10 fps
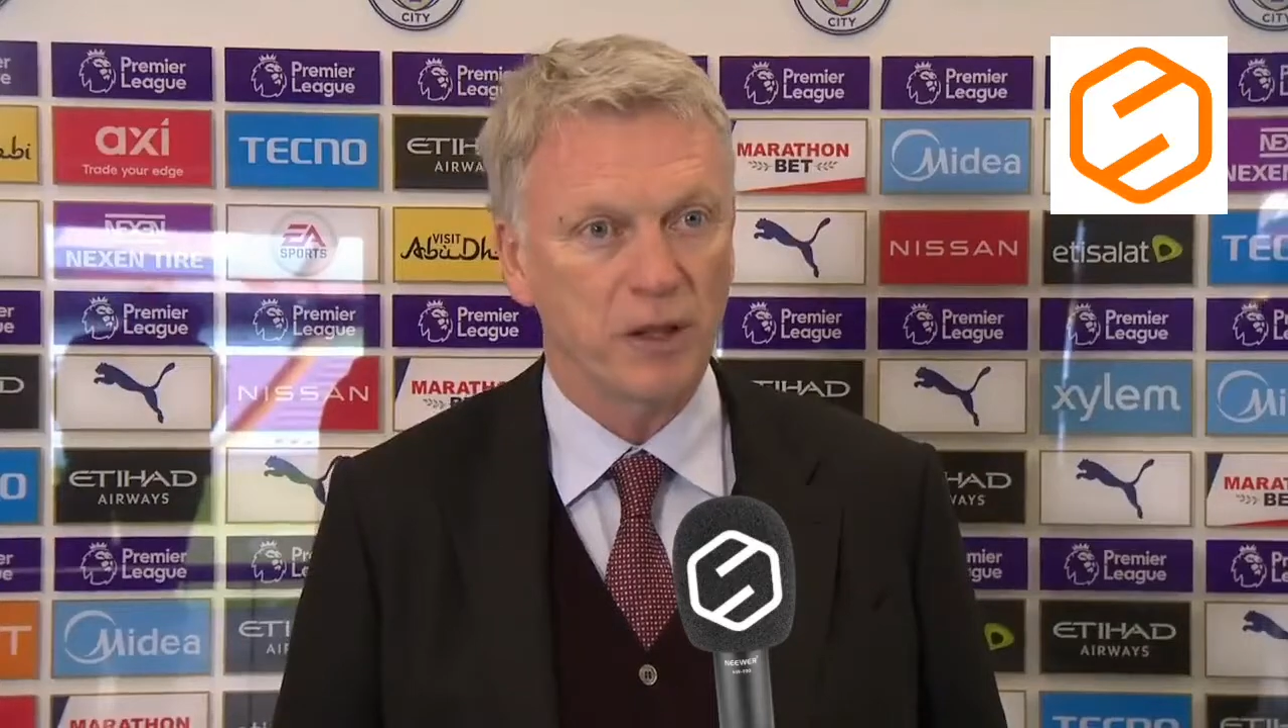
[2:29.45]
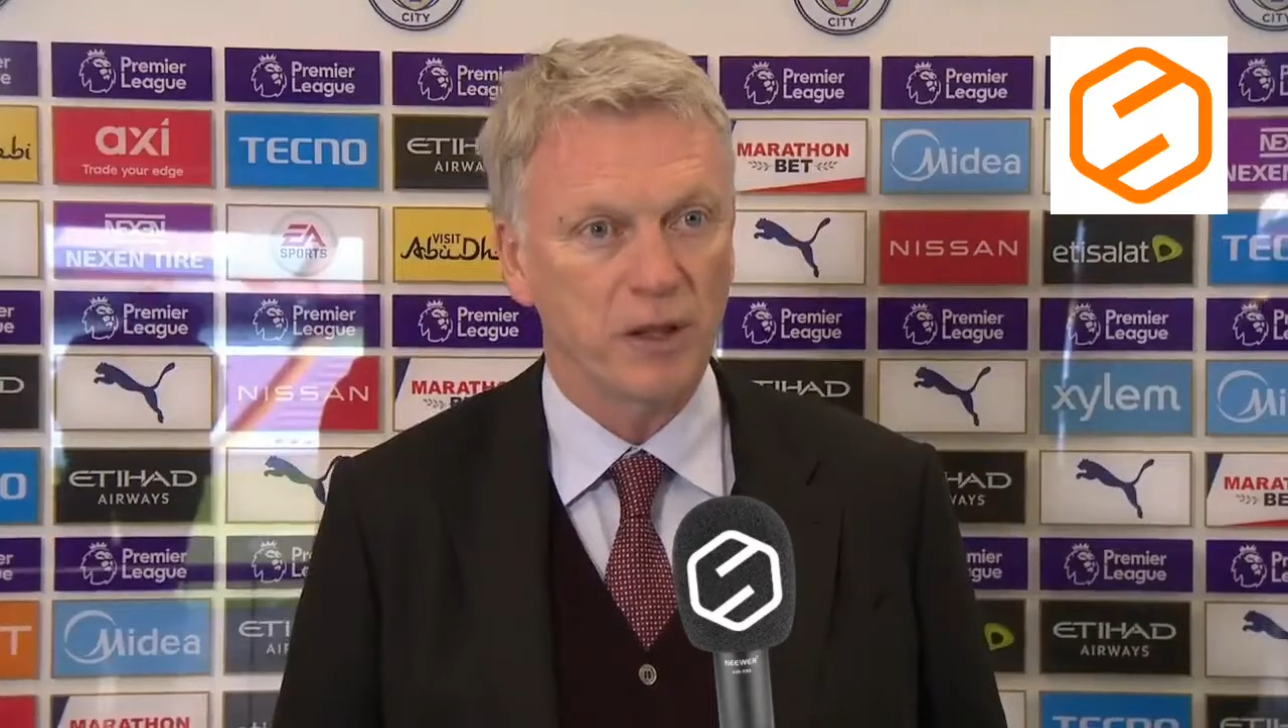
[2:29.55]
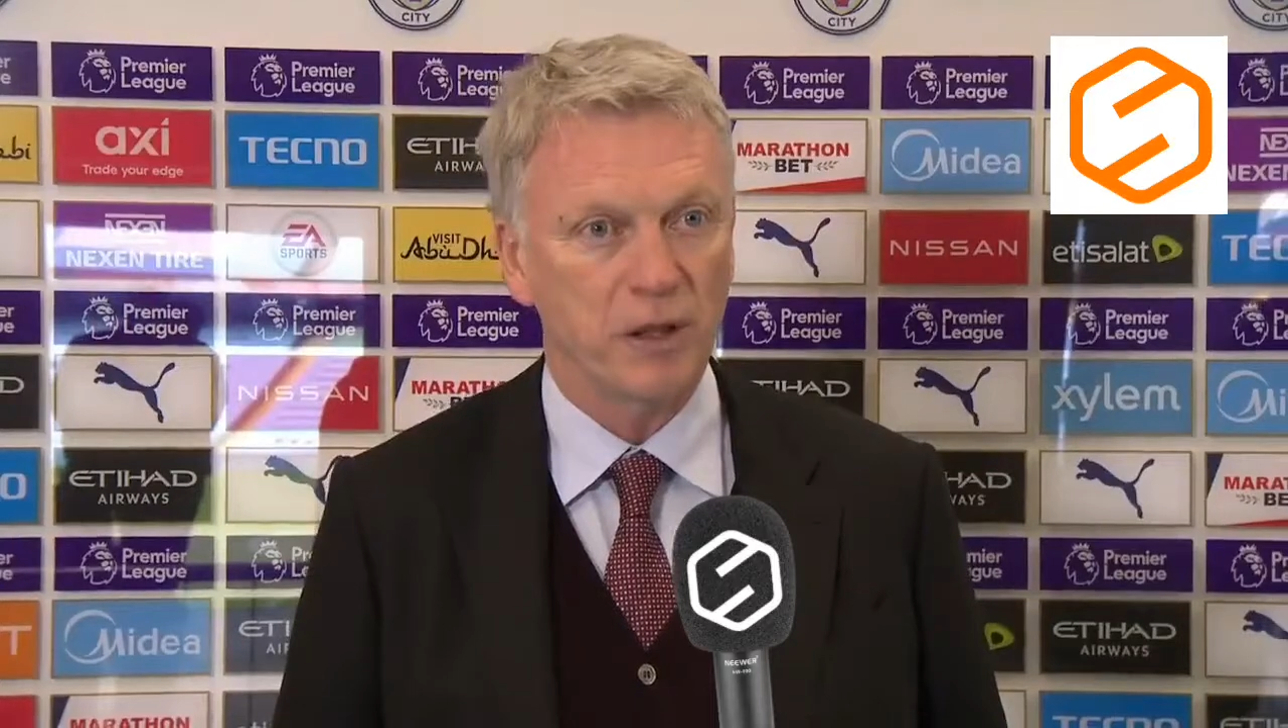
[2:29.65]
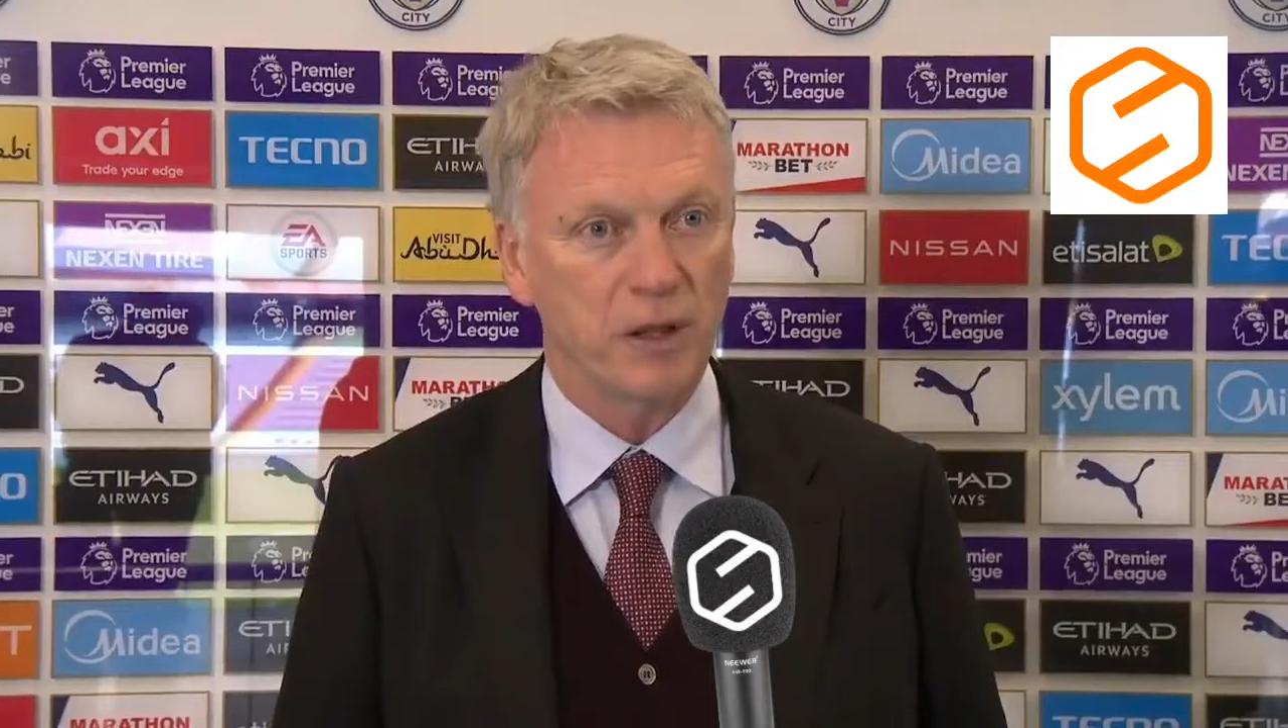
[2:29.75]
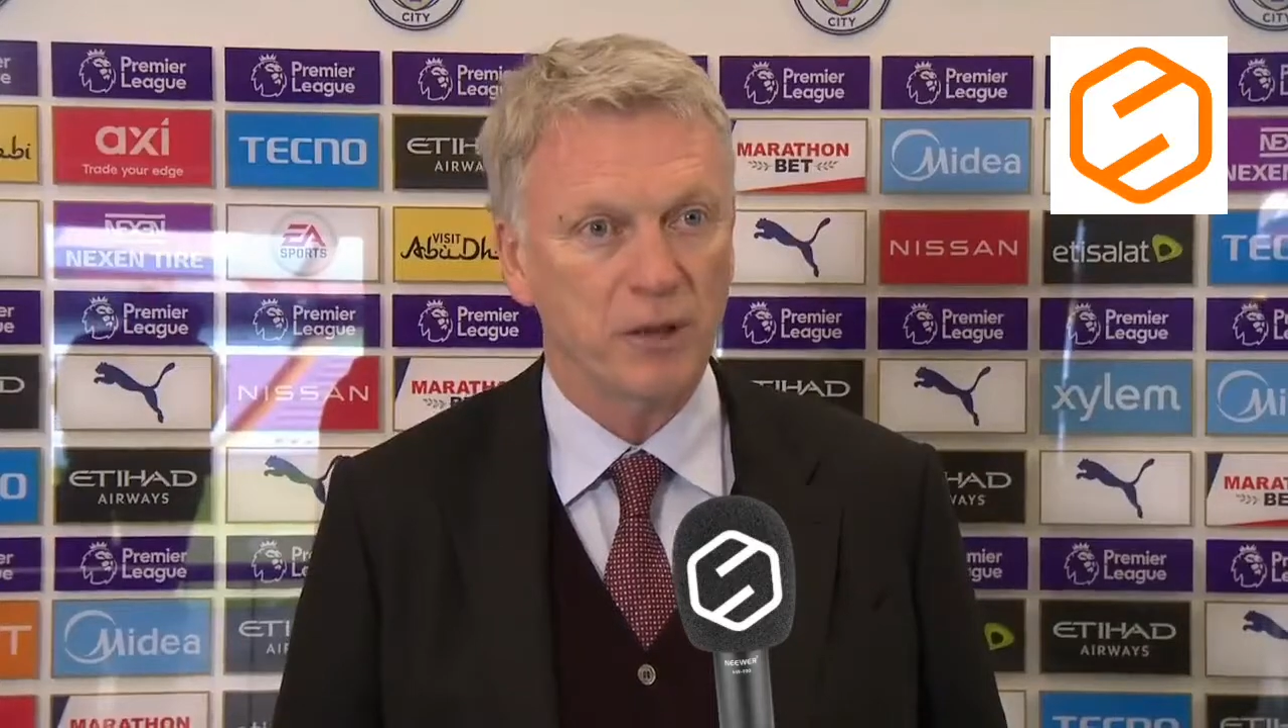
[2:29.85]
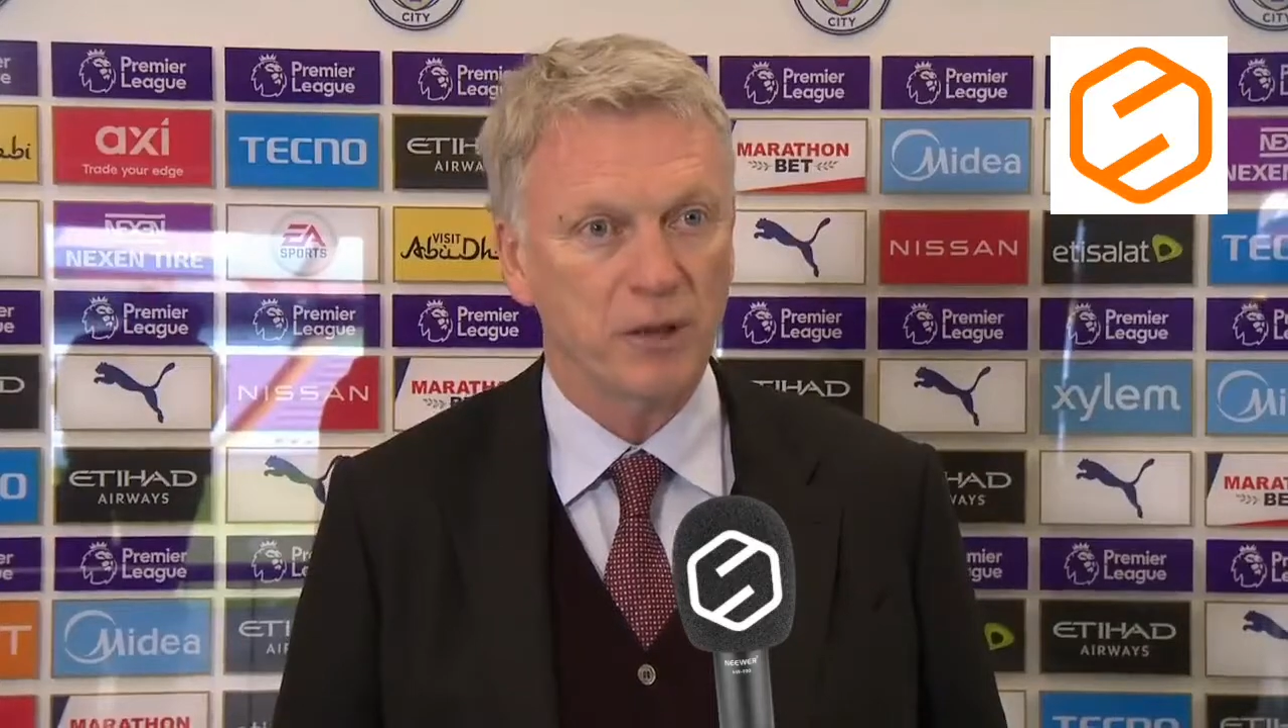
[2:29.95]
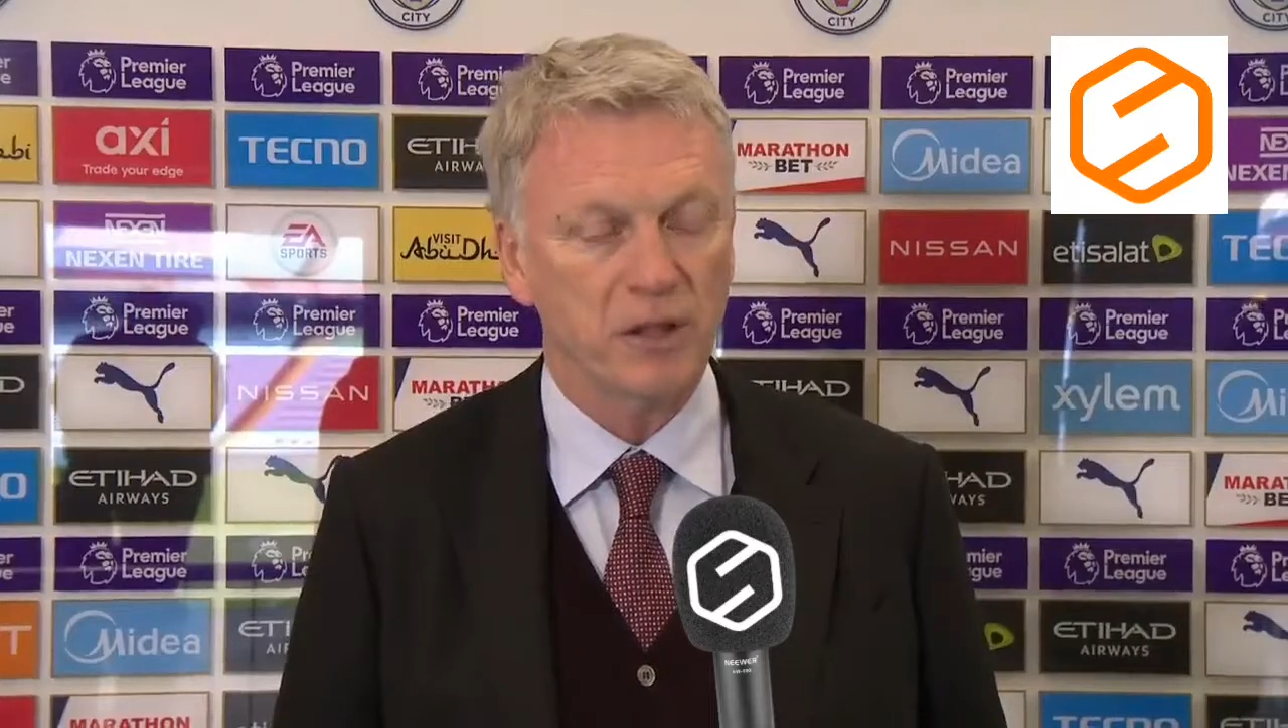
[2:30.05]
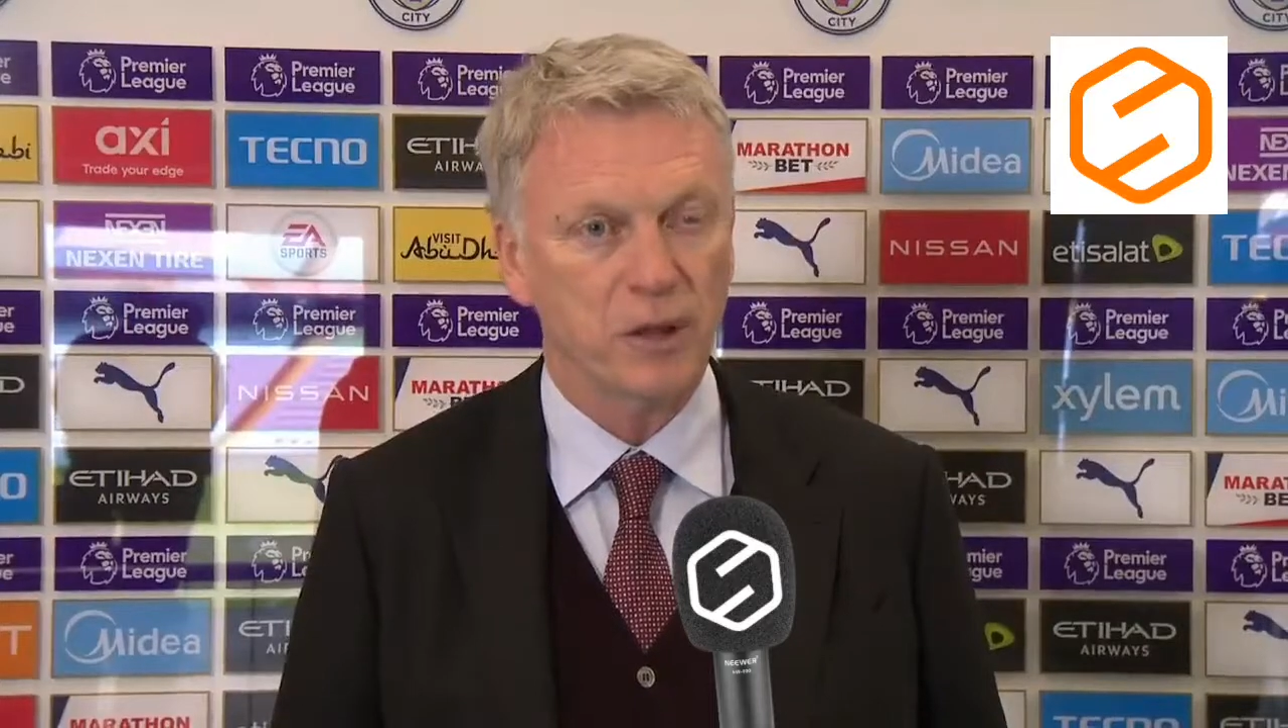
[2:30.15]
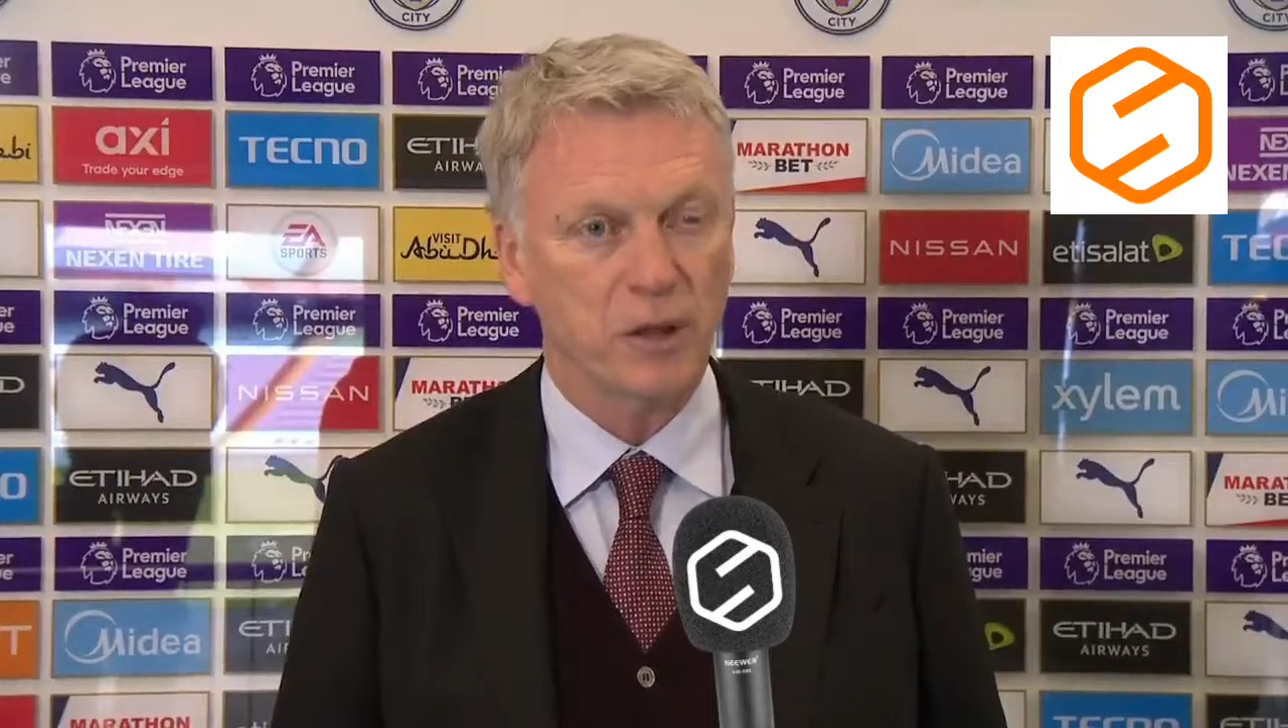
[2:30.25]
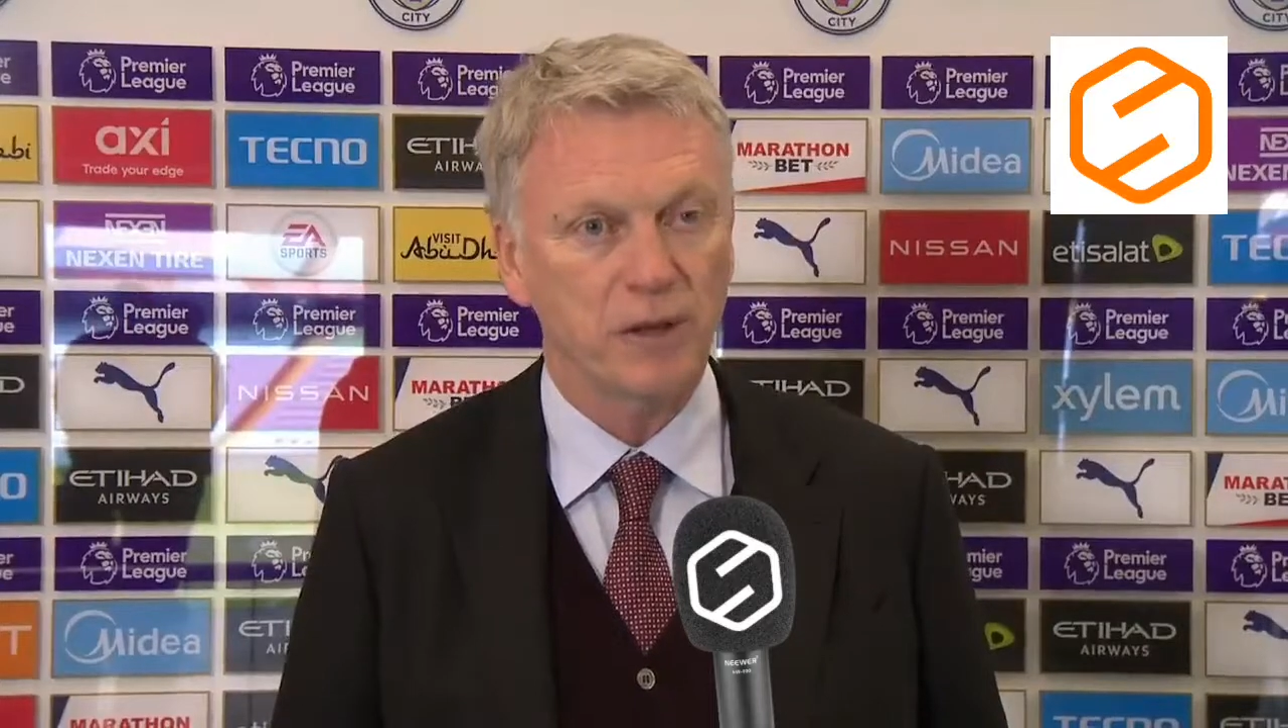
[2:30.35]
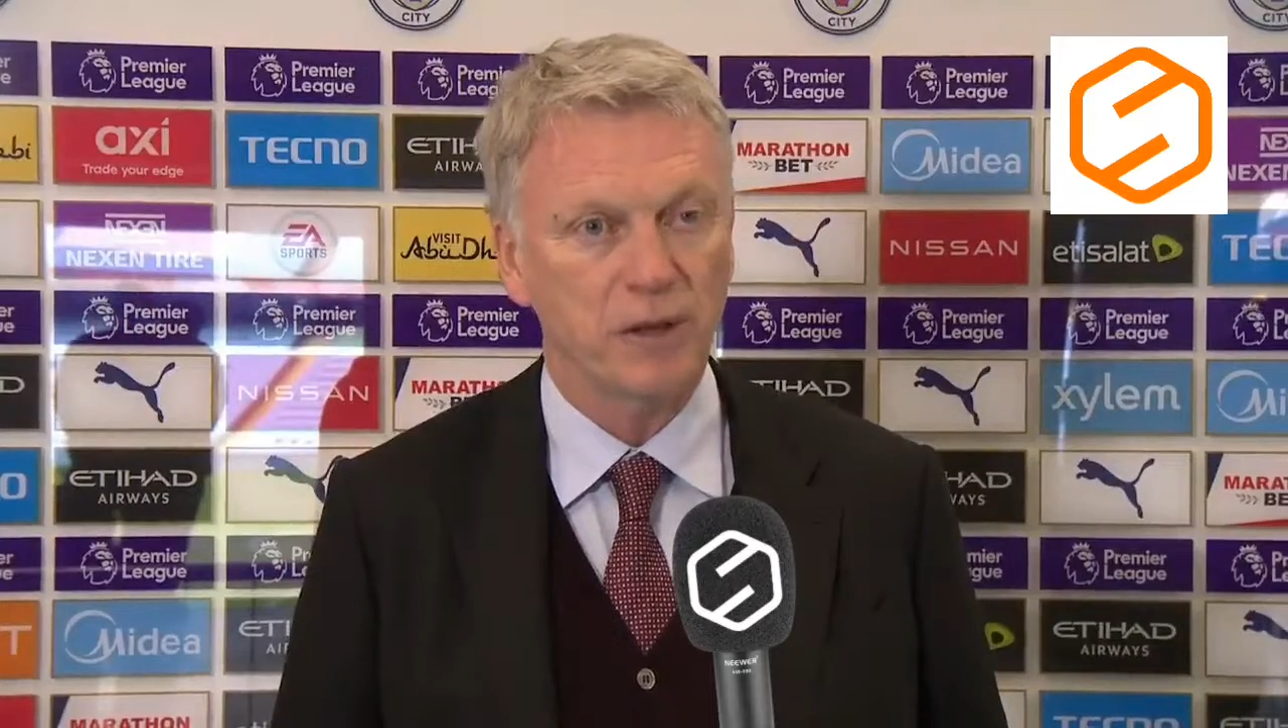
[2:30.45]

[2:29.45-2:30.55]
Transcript: to the position we're in.